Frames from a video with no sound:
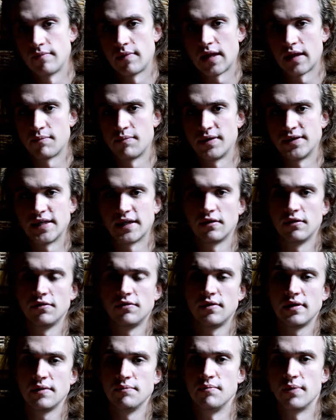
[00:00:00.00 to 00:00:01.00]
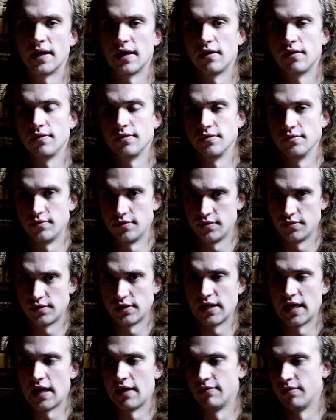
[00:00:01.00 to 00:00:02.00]
like particularly beer, you
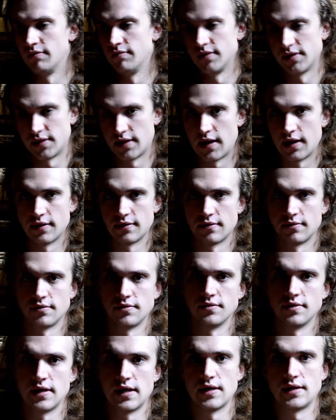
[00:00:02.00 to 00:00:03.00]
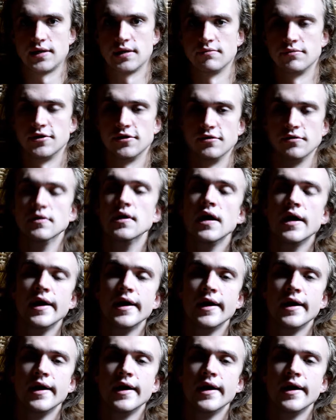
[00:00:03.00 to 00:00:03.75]
usually have them beside, you eat them too.